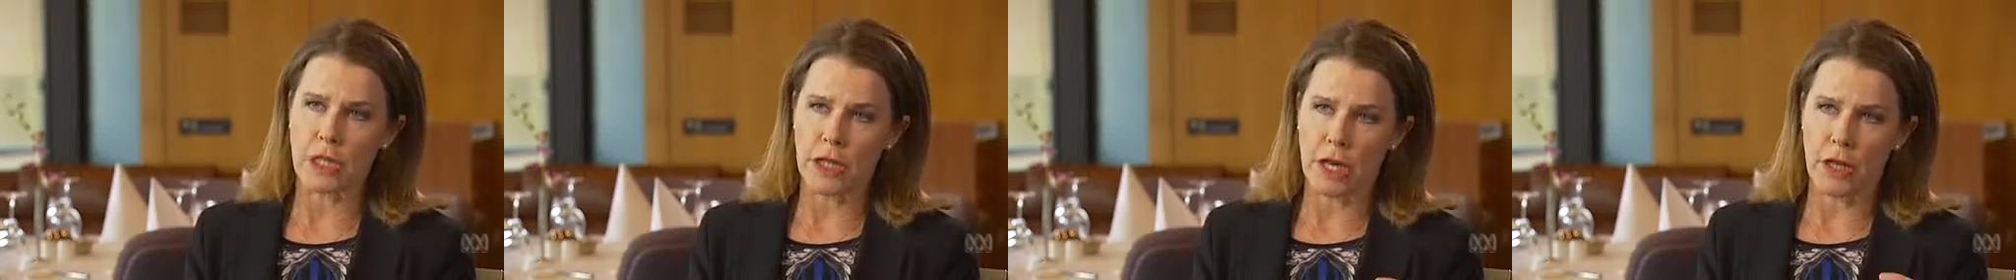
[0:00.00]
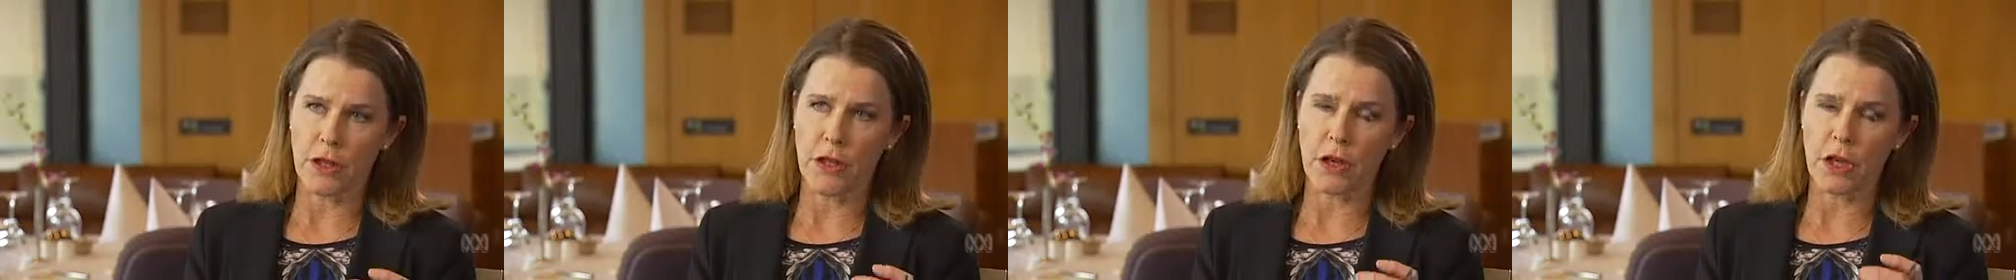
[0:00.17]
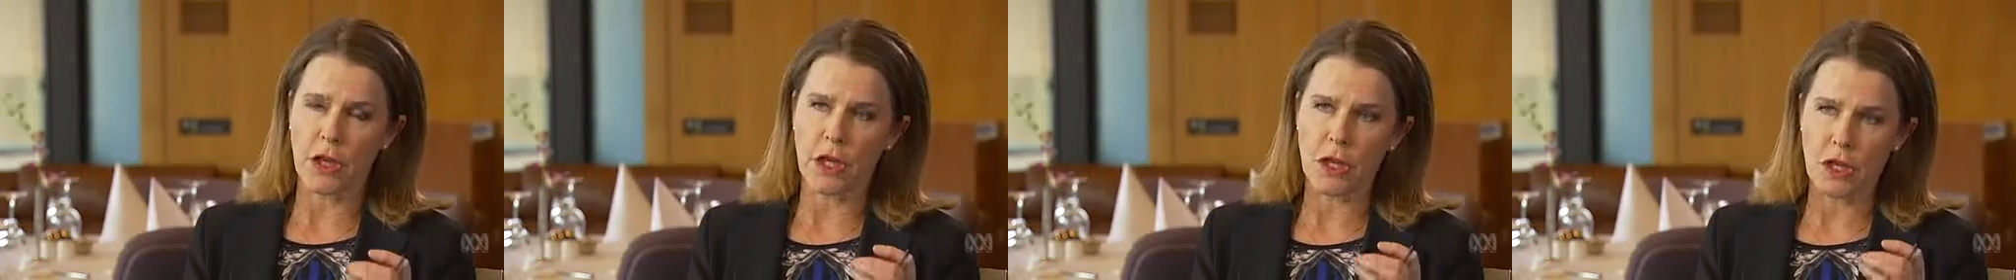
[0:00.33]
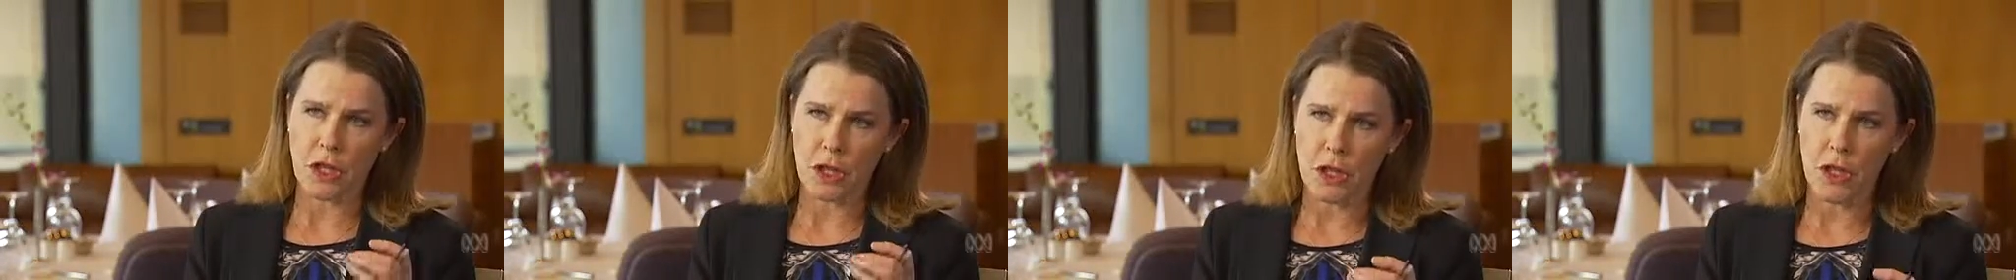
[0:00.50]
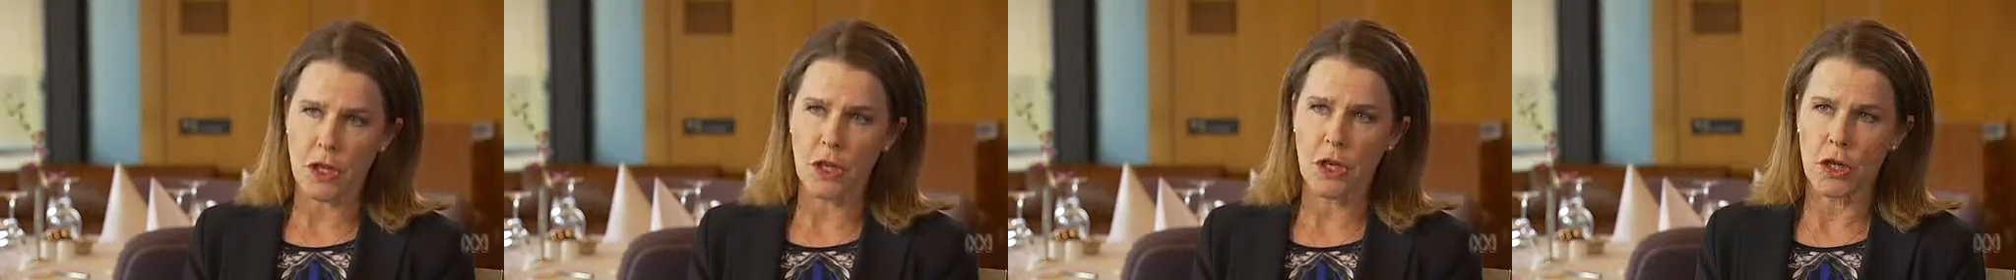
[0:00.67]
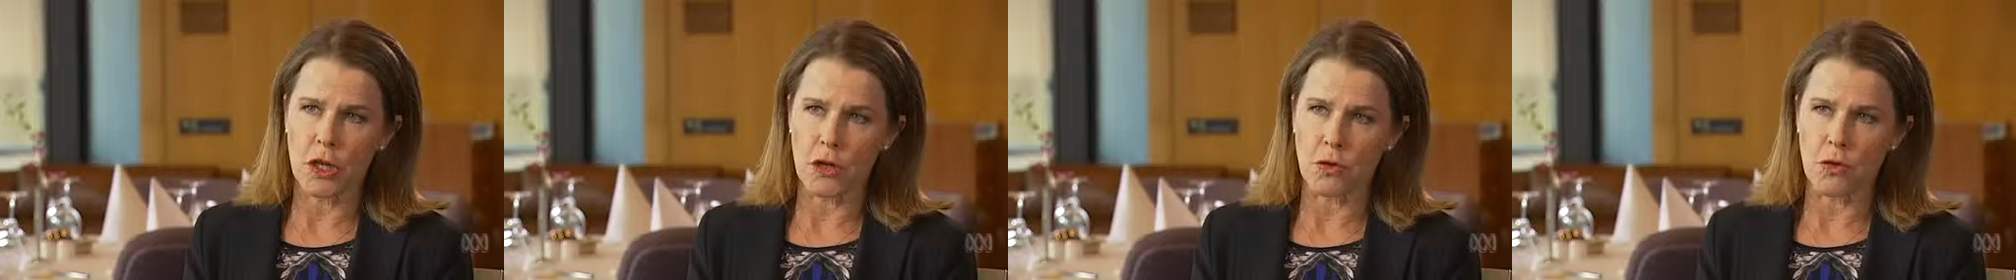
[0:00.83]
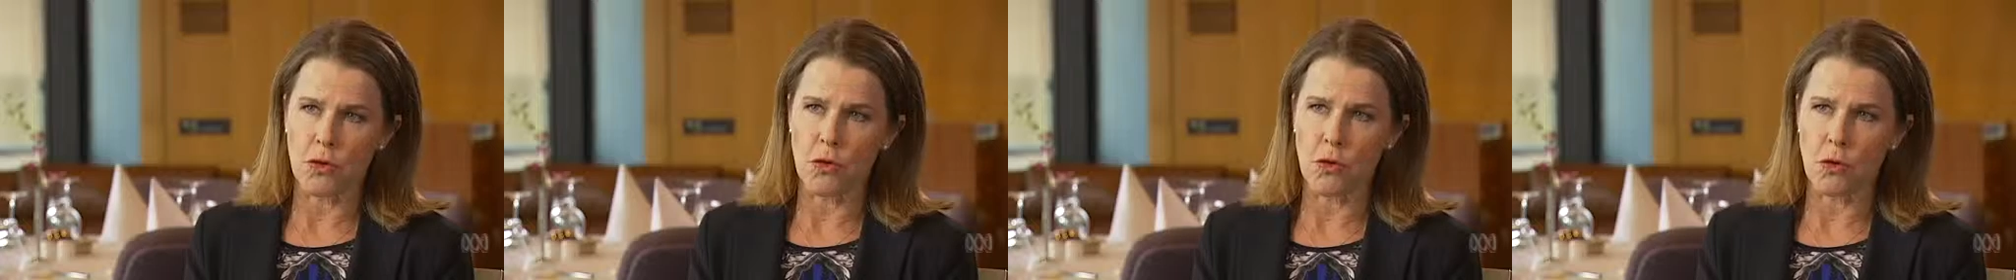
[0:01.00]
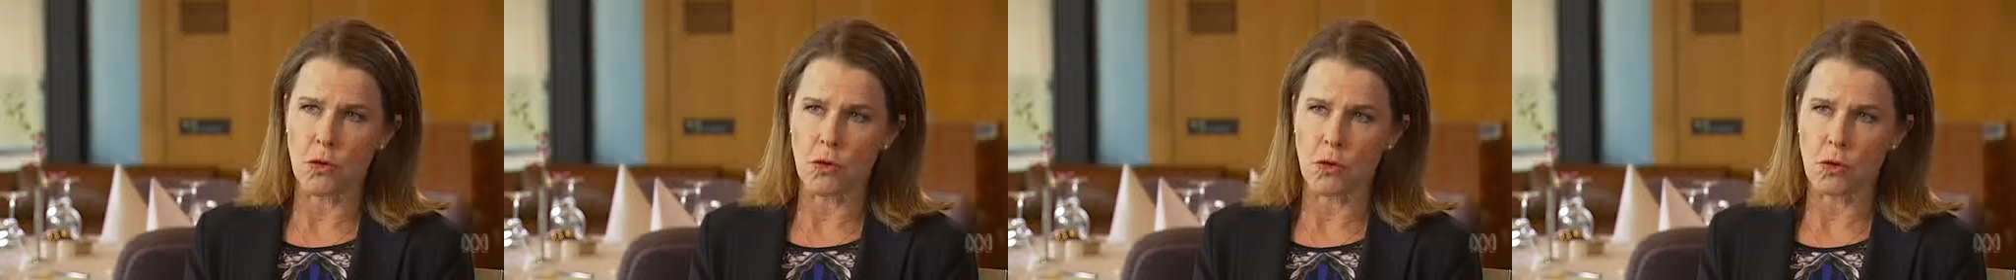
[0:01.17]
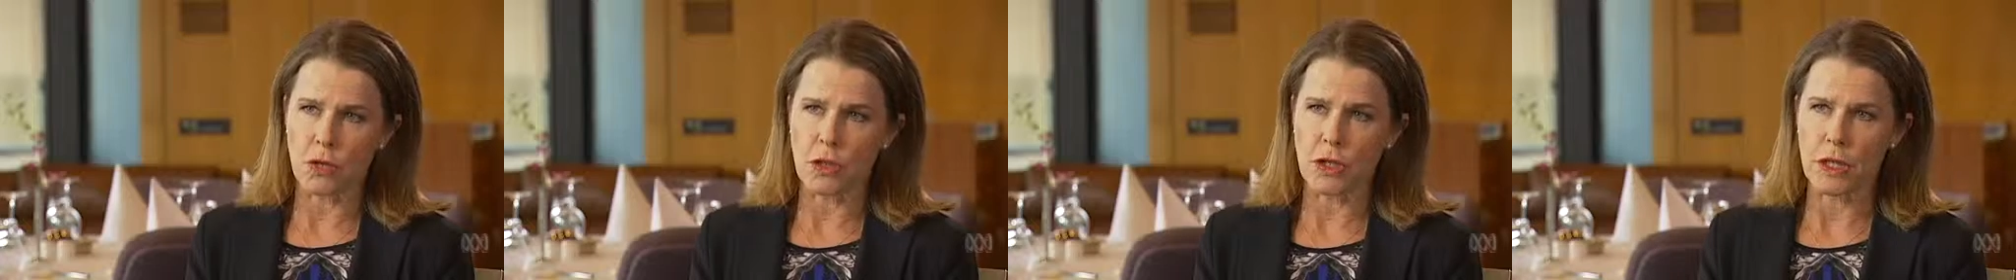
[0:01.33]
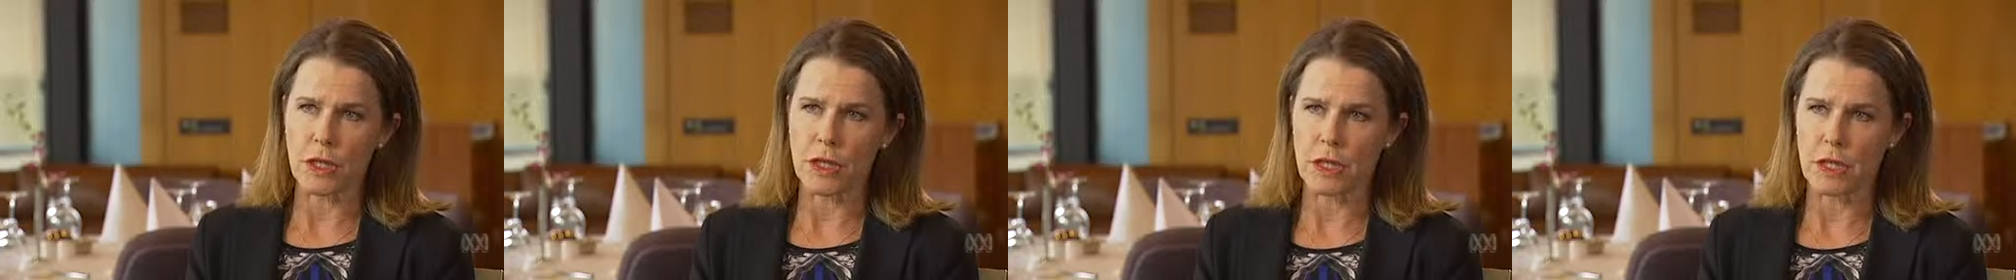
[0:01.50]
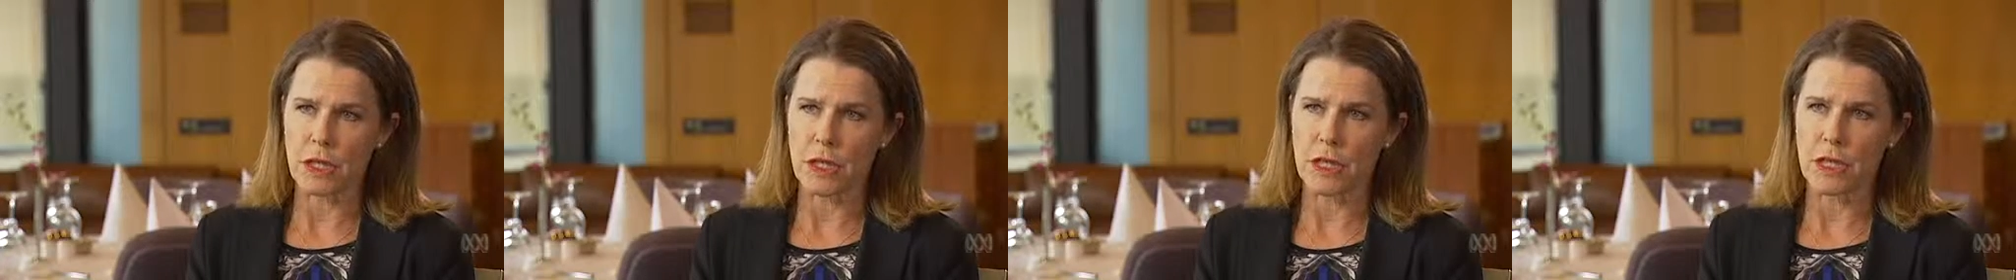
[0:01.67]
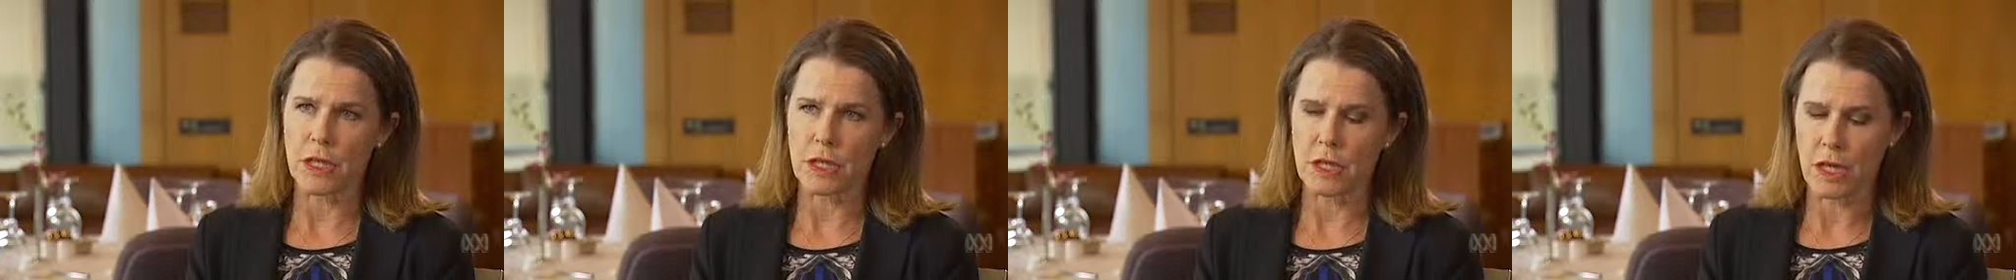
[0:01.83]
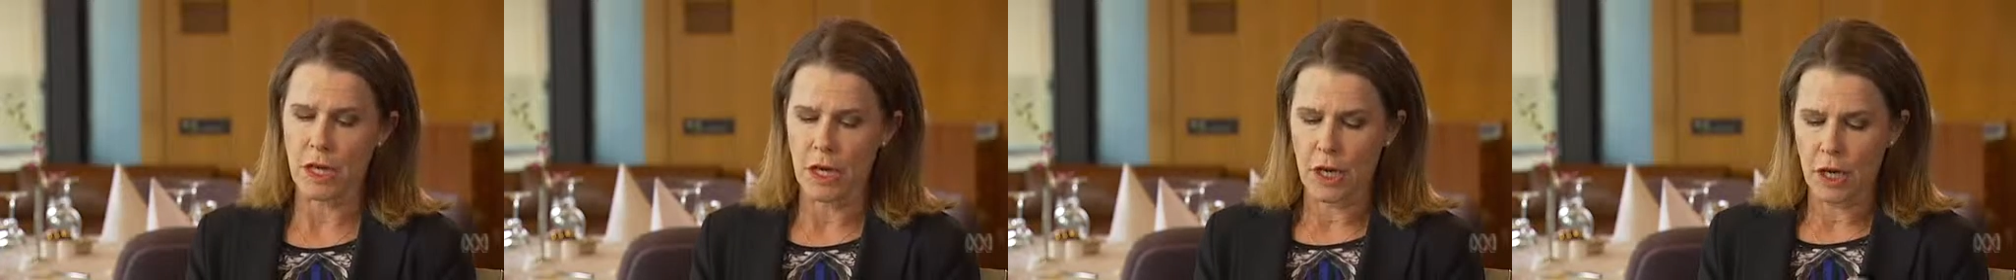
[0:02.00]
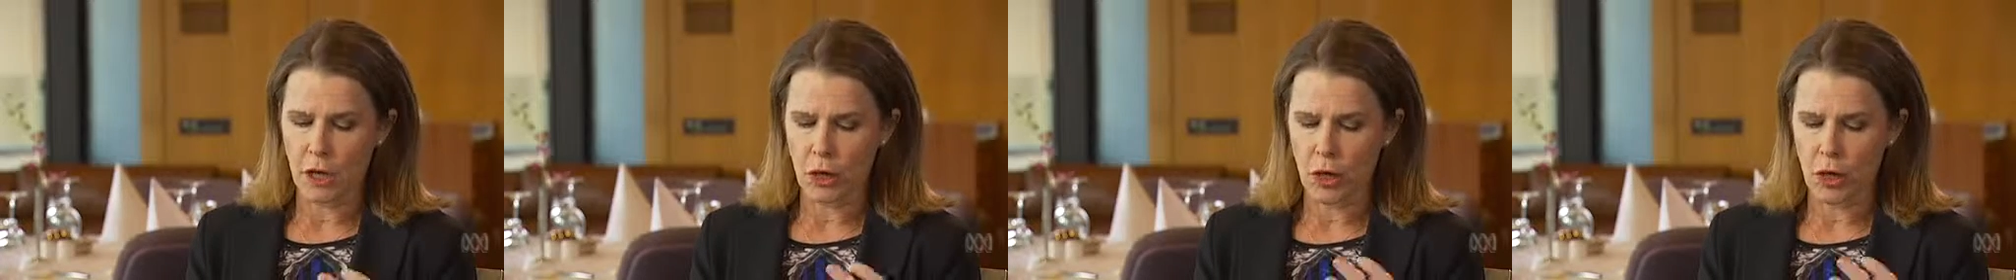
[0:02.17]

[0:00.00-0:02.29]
the other concern, of course, is these